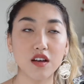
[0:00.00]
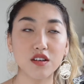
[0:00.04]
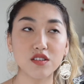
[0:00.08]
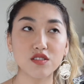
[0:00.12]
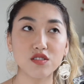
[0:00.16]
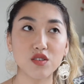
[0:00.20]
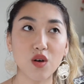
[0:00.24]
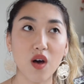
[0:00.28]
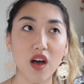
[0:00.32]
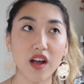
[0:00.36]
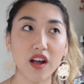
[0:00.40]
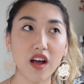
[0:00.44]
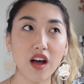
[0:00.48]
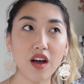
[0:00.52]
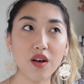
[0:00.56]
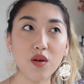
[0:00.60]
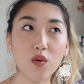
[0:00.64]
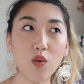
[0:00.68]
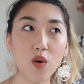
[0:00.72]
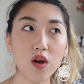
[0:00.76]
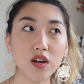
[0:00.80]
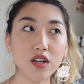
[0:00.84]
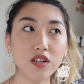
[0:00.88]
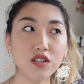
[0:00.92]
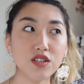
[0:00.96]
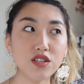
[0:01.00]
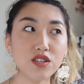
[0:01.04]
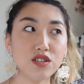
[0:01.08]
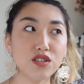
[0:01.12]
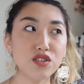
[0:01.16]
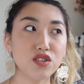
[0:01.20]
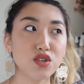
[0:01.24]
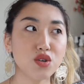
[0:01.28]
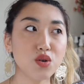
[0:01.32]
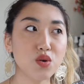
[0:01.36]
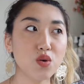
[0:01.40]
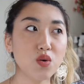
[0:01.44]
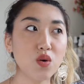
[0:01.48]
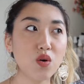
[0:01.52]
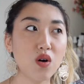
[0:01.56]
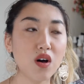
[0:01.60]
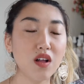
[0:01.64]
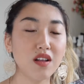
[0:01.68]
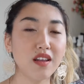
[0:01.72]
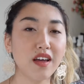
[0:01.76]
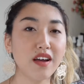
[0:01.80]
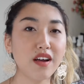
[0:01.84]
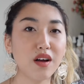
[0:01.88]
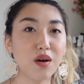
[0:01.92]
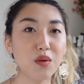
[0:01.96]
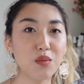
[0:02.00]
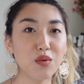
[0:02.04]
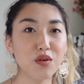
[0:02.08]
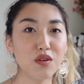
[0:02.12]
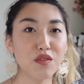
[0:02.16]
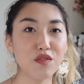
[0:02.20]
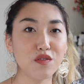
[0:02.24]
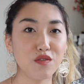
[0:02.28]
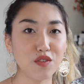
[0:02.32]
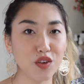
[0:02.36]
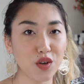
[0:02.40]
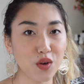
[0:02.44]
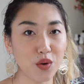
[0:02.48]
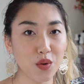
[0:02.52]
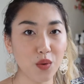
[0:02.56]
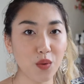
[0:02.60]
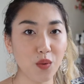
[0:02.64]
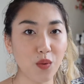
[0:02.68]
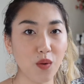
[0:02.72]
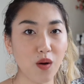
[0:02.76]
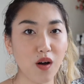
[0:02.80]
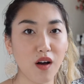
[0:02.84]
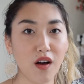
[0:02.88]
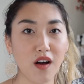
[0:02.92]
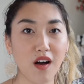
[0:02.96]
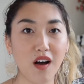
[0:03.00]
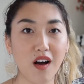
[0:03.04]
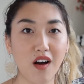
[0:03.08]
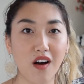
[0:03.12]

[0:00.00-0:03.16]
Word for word: So I kind of wanted to do like a review